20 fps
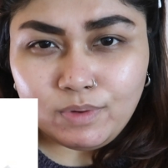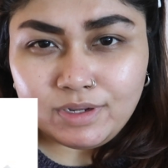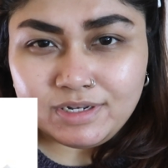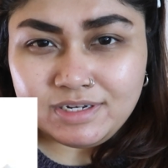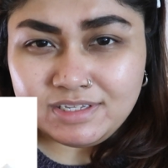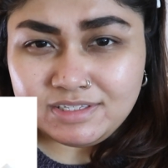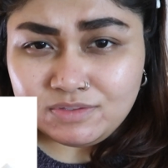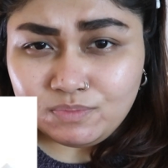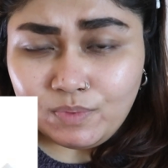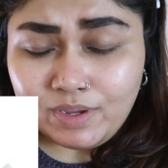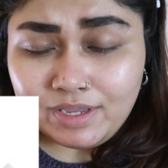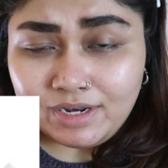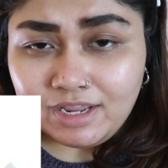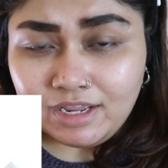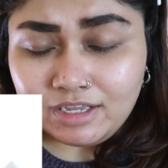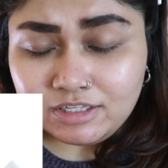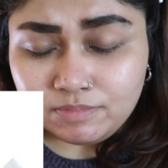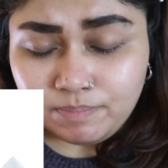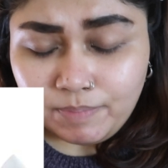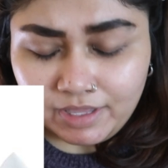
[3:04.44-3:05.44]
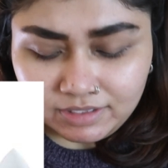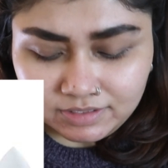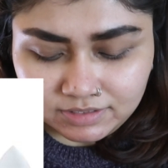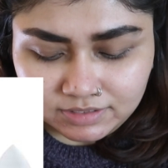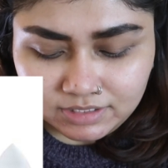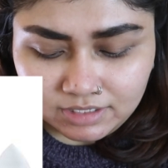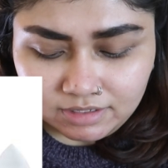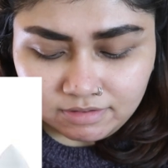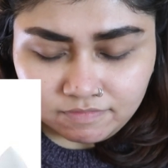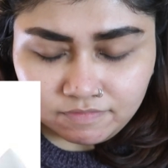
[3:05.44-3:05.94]
one is very
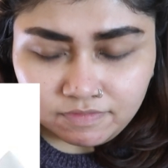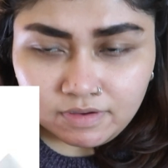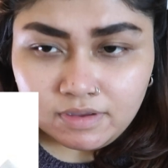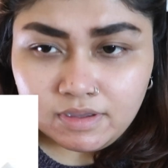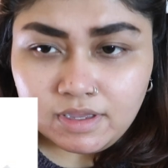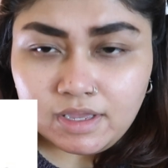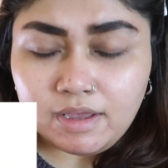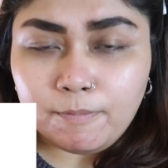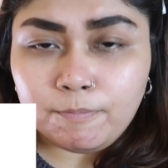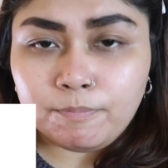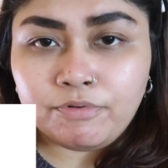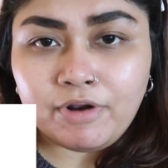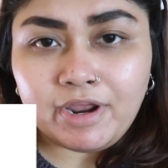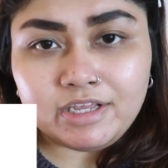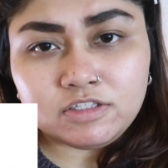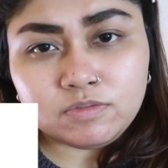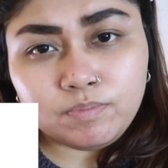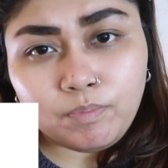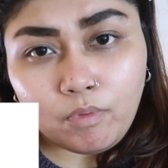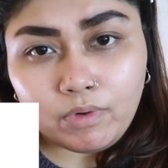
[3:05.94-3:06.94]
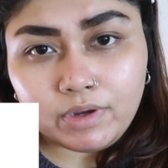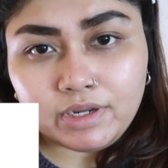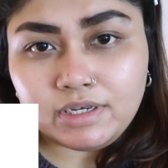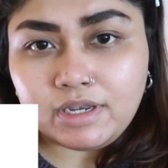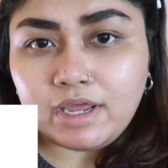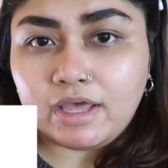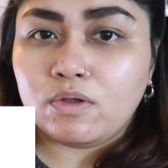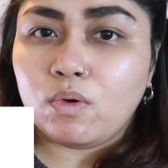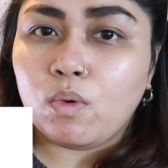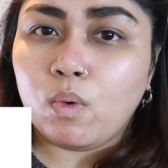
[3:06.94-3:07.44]
expensive. Price point
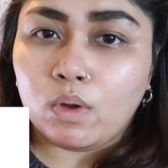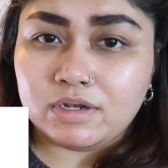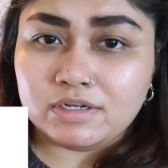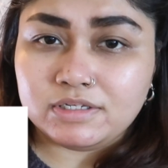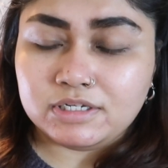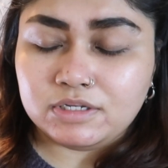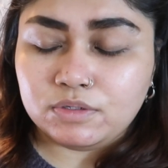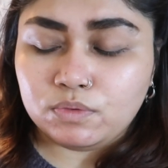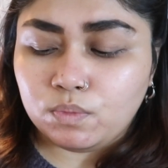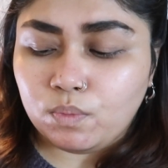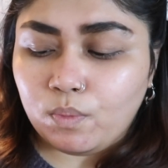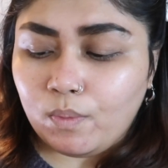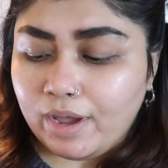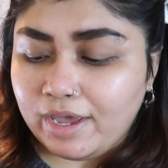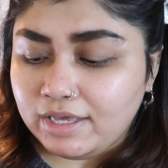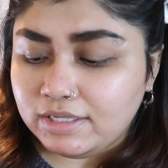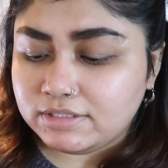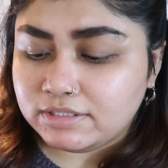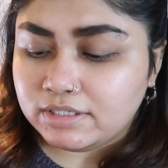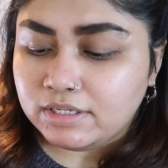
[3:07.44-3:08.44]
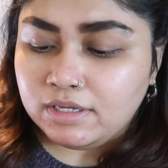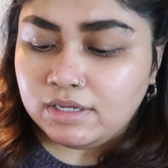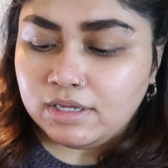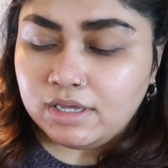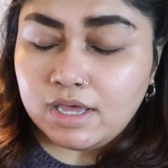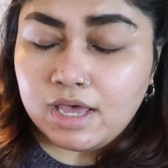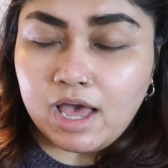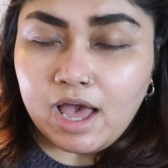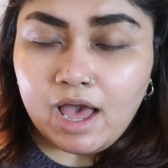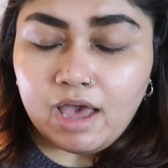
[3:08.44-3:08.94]
and quality wise,
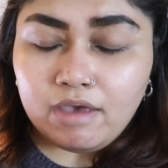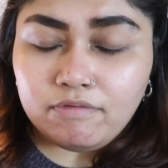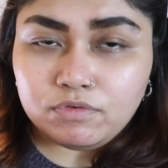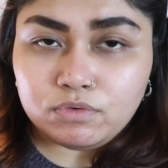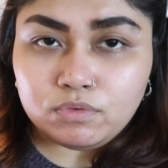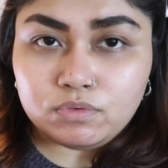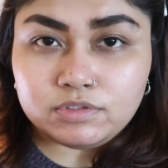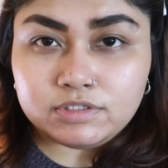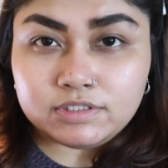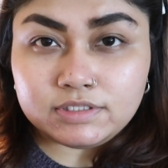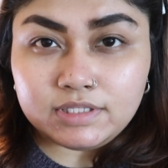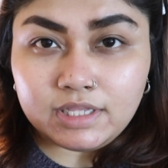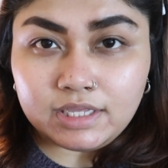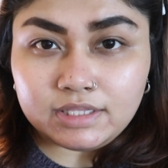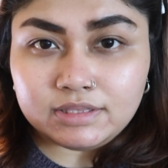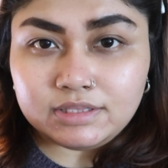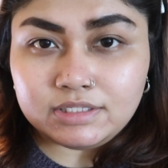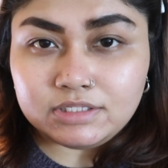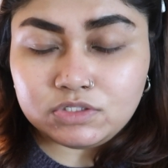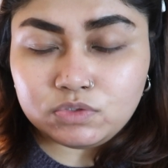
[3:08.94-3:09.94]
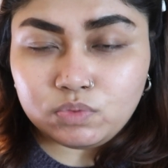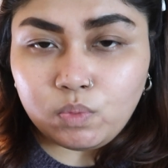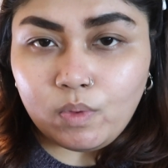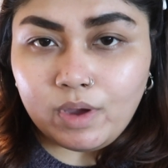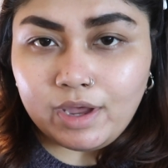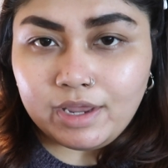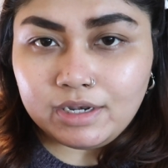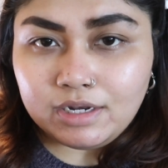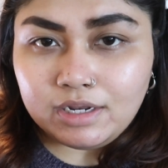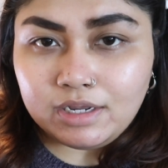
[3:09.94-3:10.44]
I've noticed that this
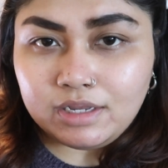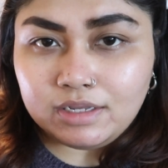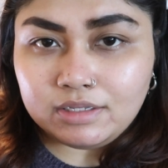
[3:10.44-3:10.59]
one